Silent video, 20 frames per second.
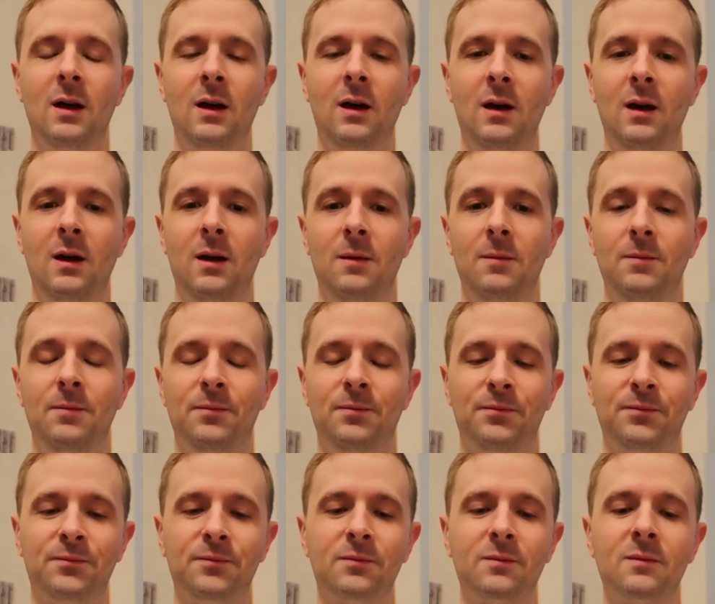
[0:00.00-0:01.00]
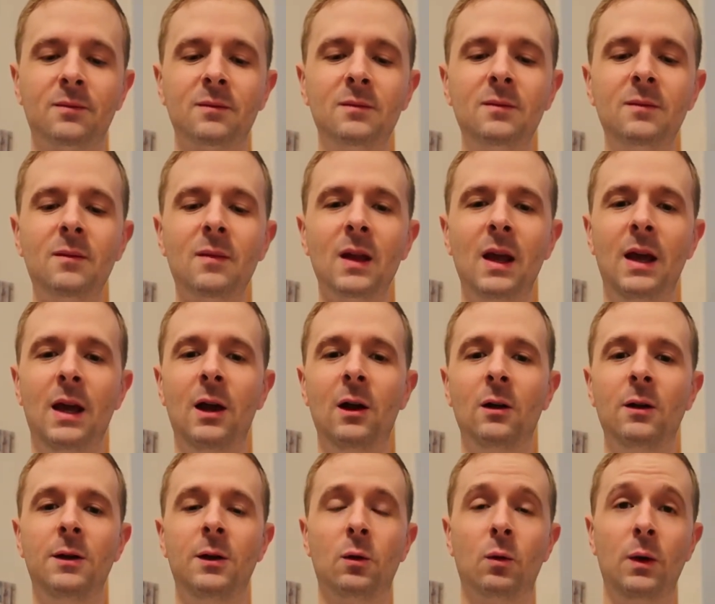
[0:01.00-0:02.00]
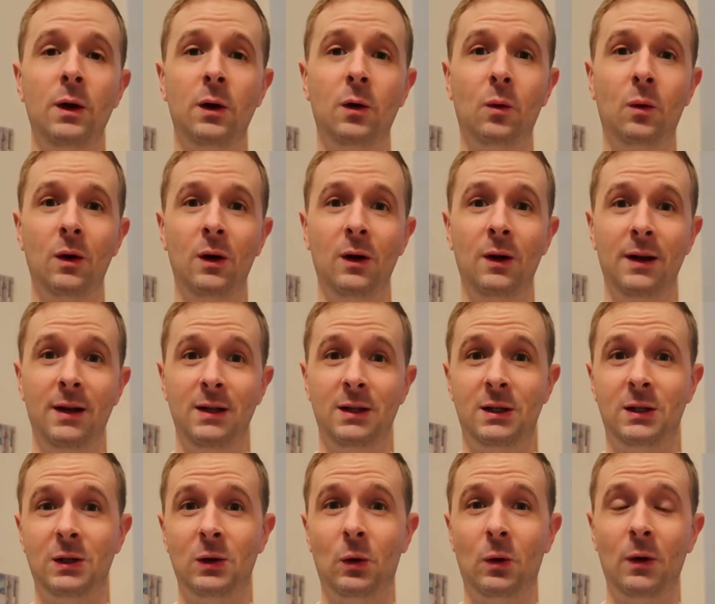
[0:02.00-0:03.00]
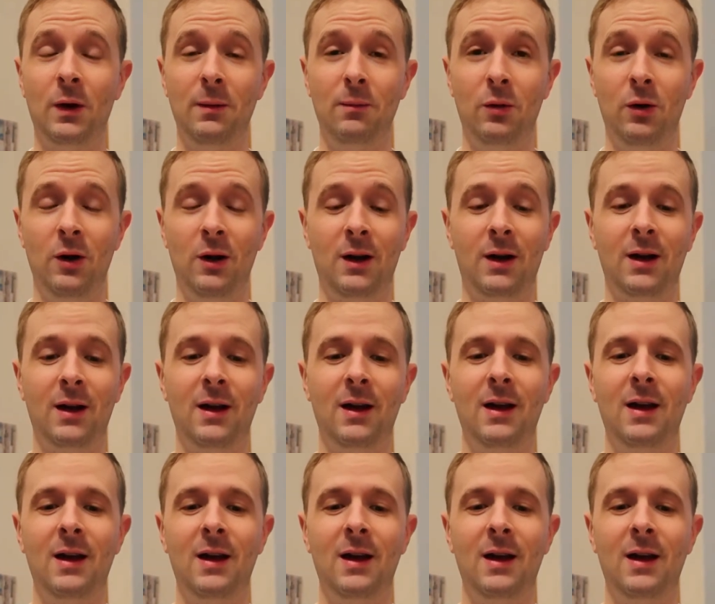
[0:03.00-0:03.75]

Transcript: um, here in the real world in Storybrooke.